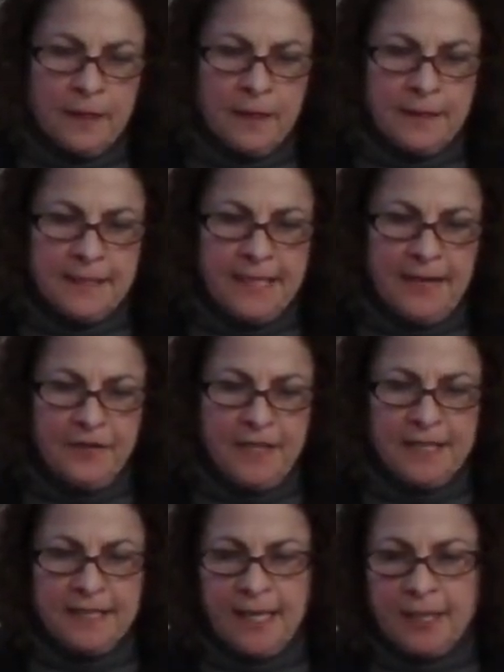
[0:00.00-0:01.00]

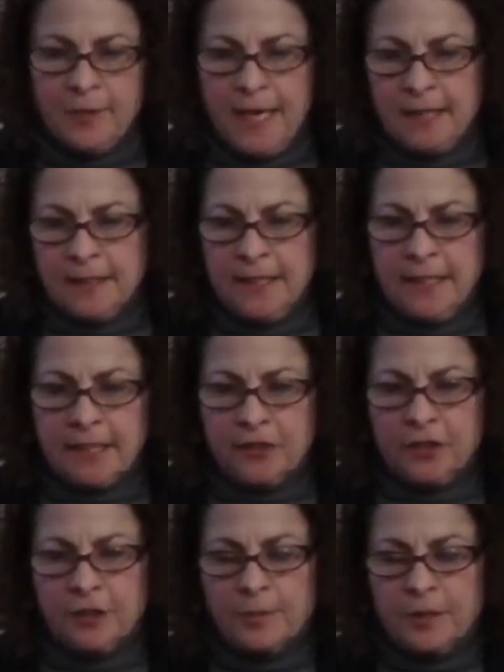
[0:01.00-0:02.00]
Stephanie's psychoanalytic
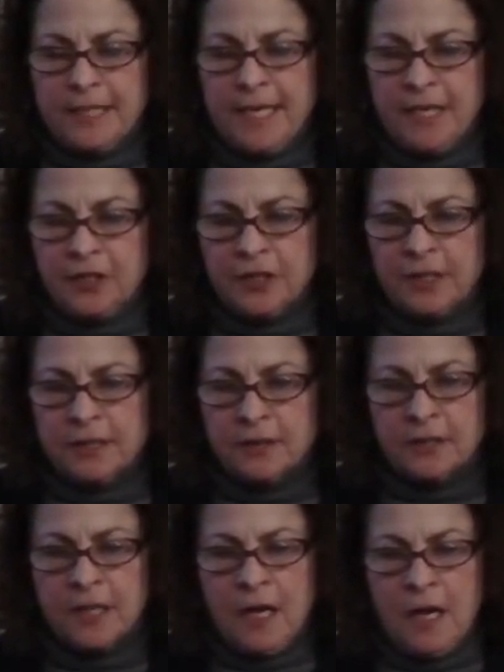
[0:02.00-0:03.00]
interpretations
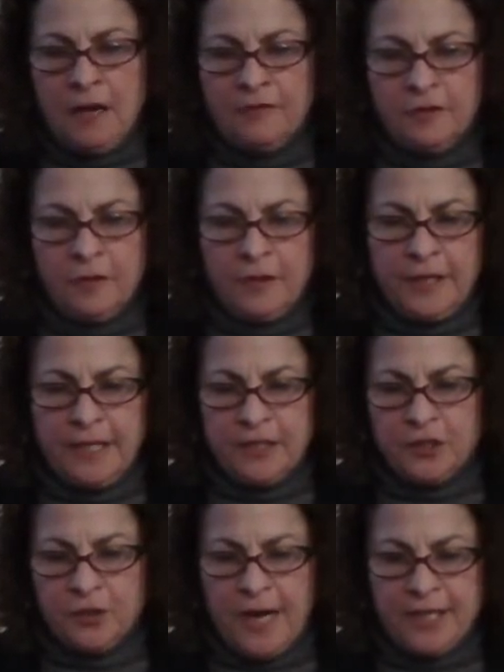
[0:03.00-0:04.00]
of
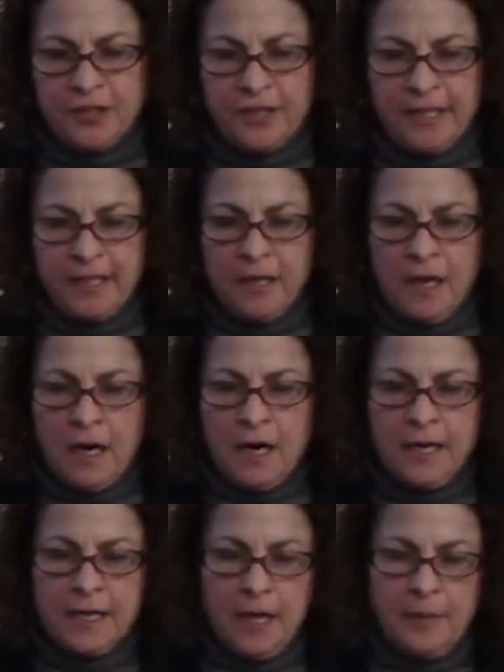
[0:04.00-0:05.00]
Gloria's tragedy
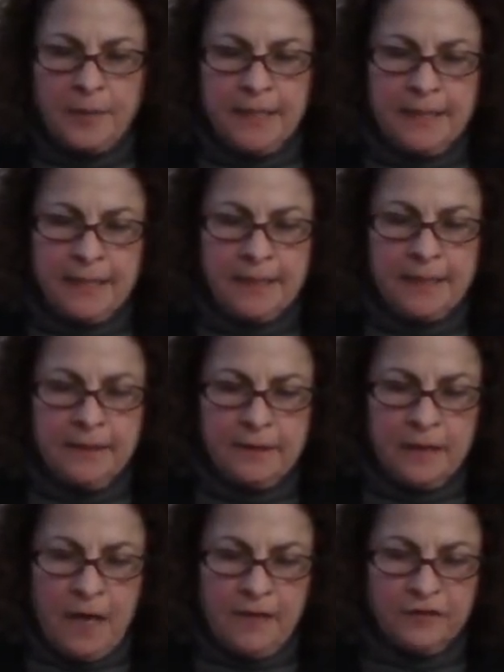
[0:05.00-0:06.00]
are accompanied in the
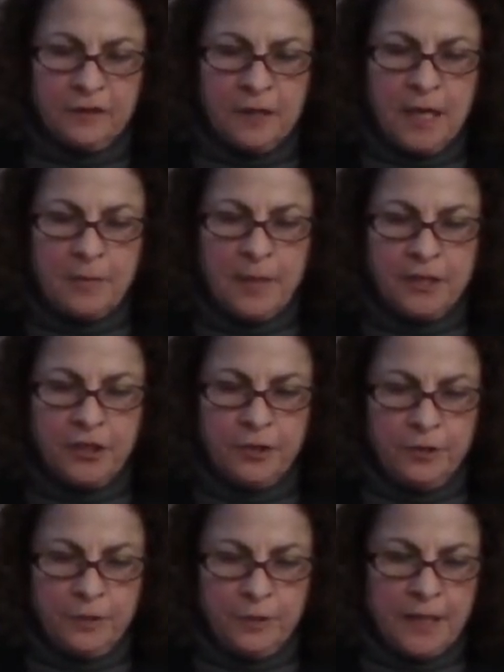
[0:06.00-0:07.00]
novel by
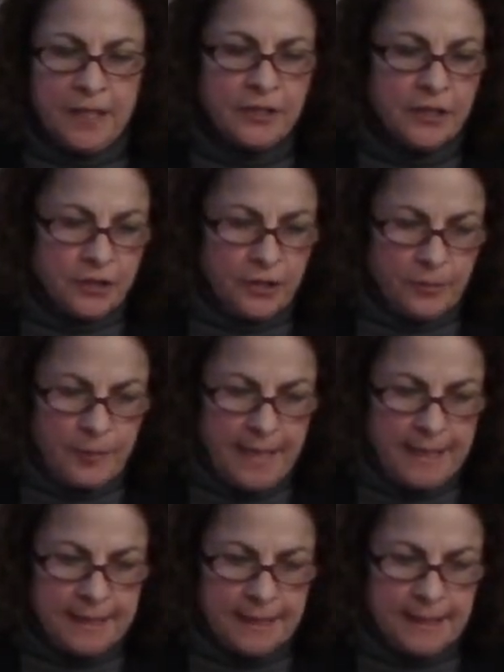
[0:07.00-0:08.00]
two additional
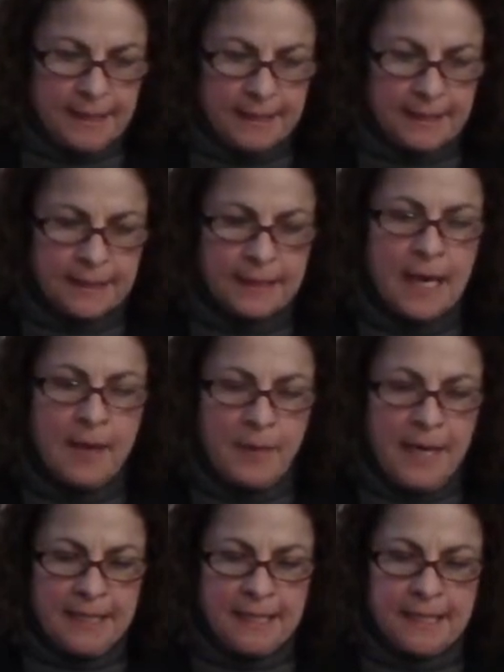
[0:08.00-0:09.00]

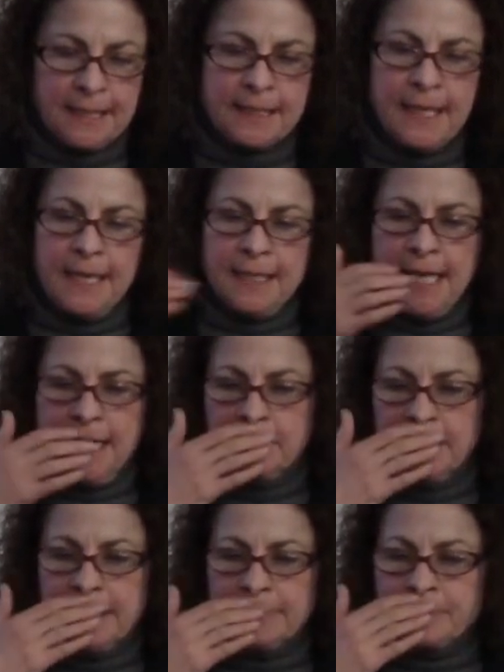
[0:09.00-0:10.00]
paintings,
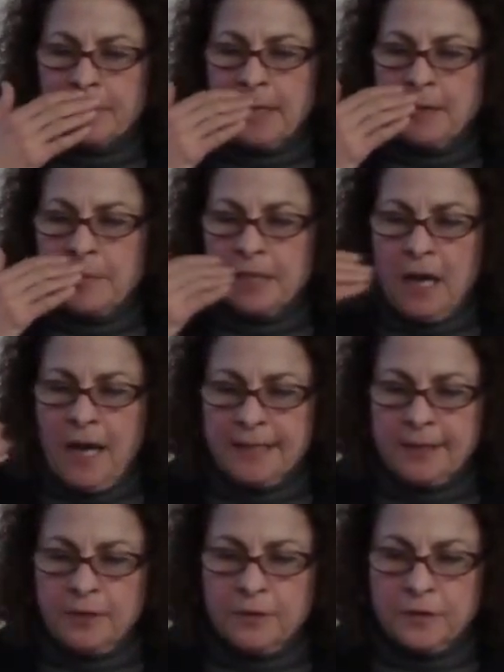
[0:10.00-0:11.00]
namely
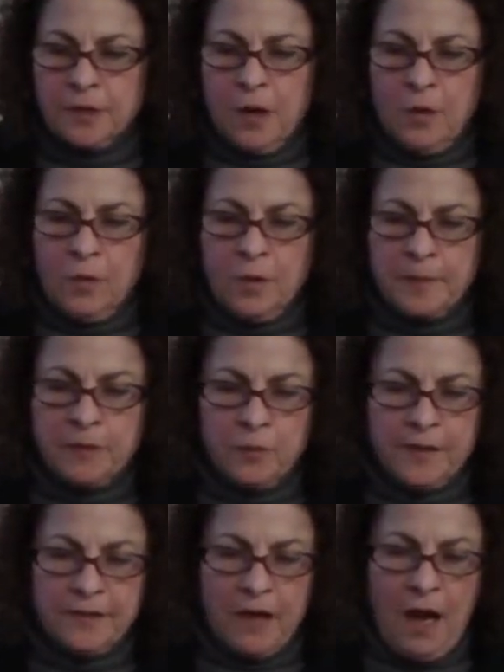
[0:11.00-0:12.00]
Picasso's Woman
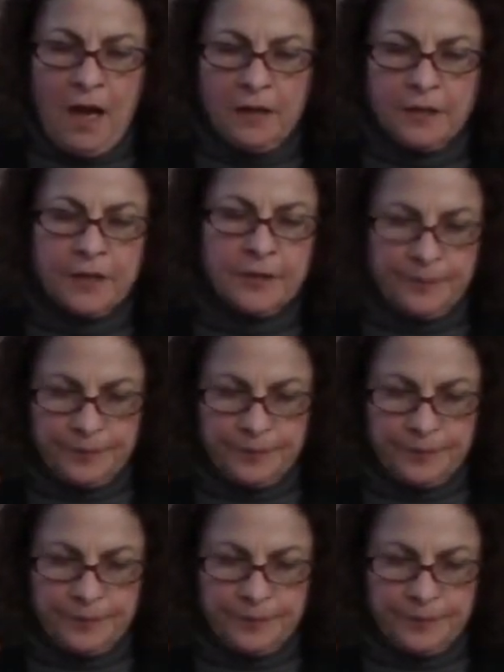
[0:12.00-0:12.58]
with Collar